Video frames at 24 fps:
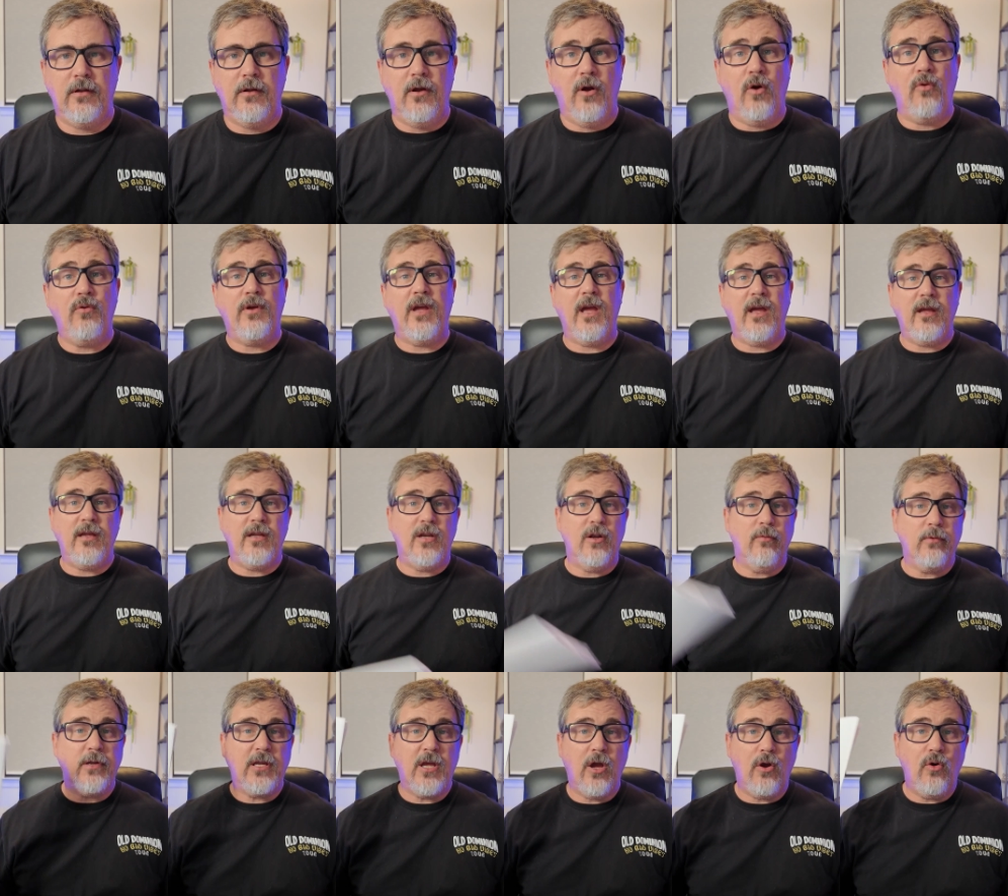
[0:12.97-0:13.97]
Okay, here
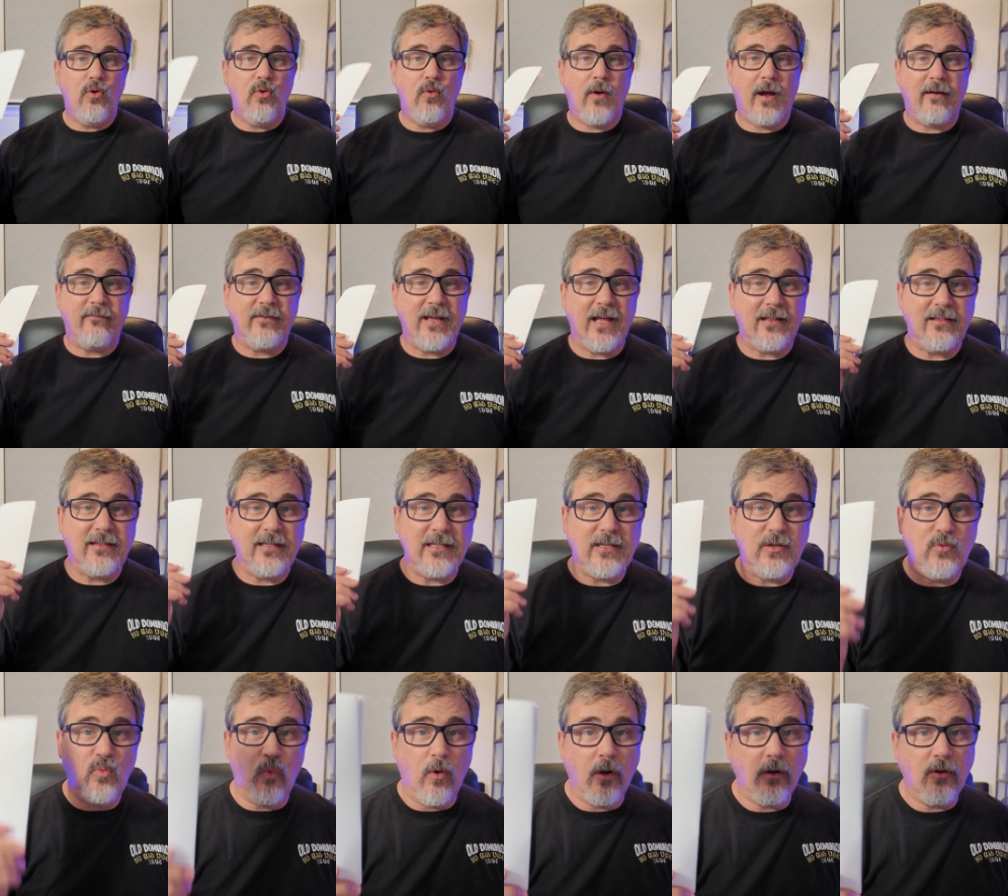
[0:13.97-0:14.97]
we go. I've got
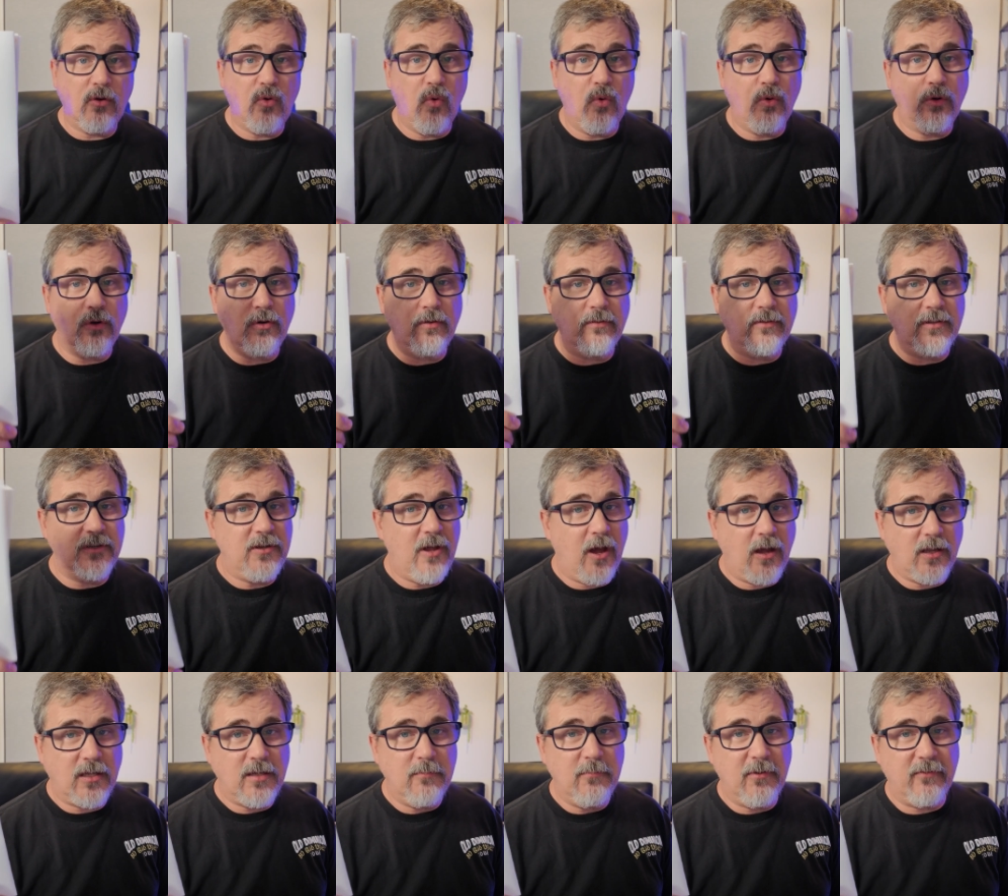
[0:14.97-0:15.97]
the work order, the
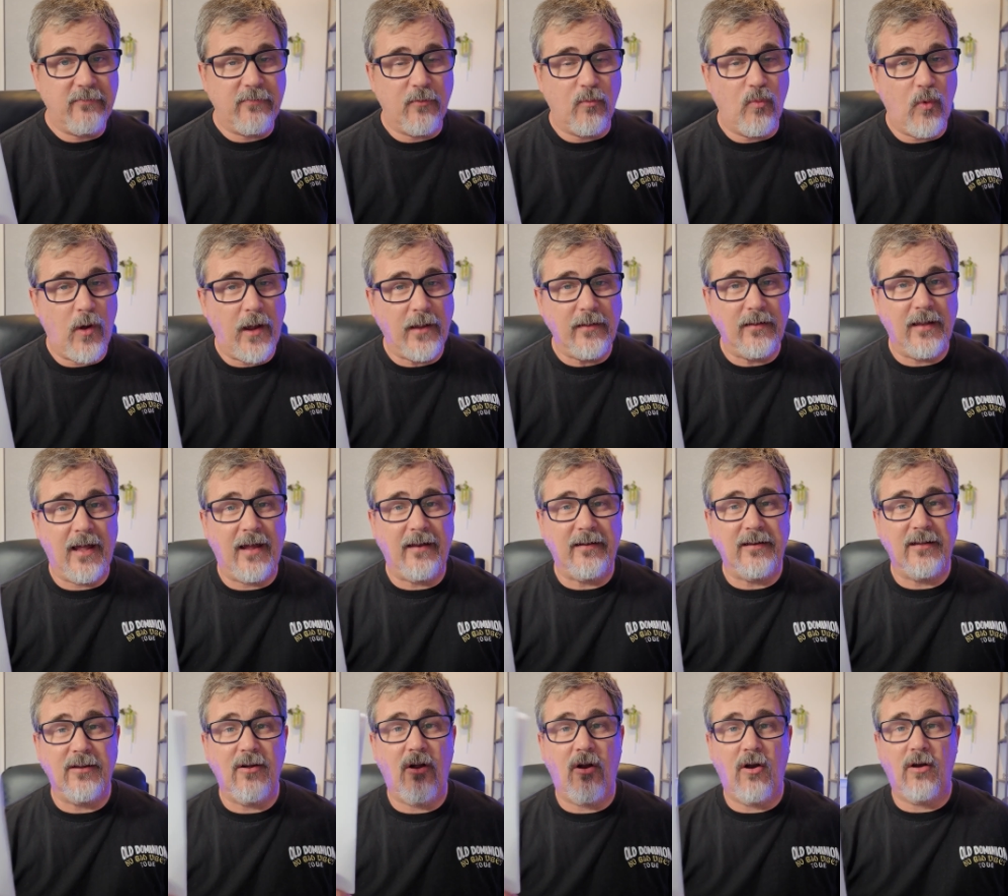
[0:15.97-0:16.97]
document from White
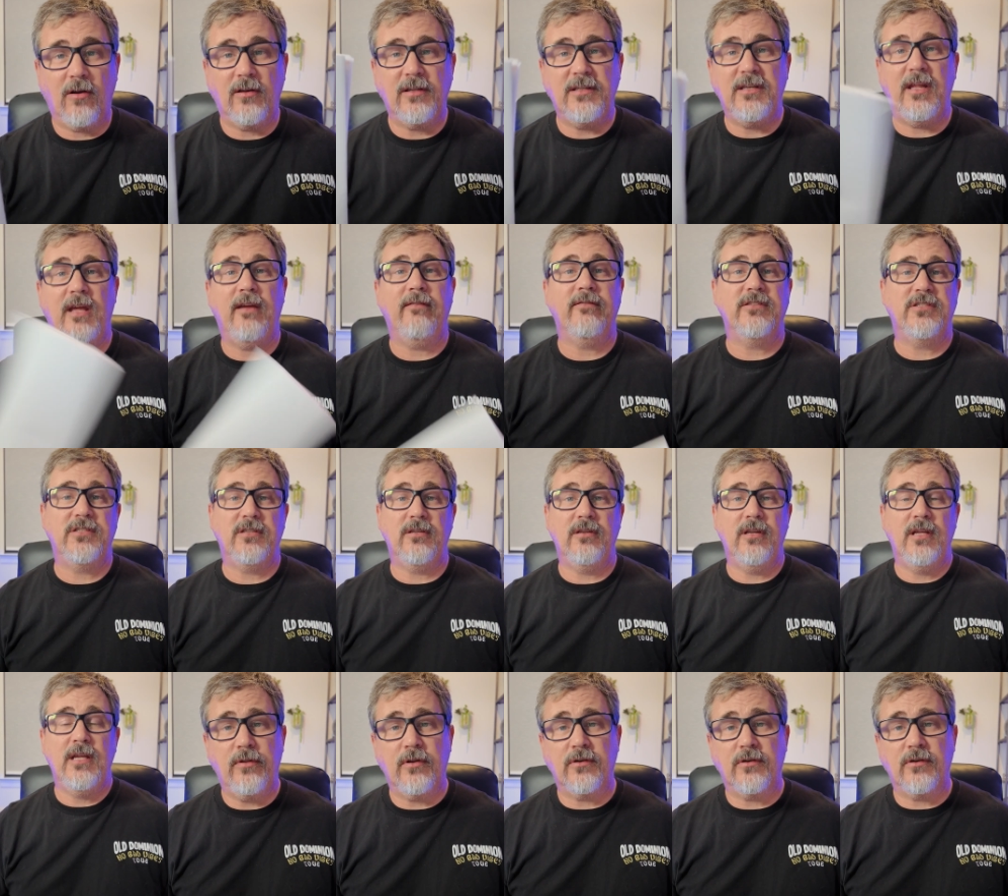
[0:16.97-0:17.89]
Lightning Harley-Davidson.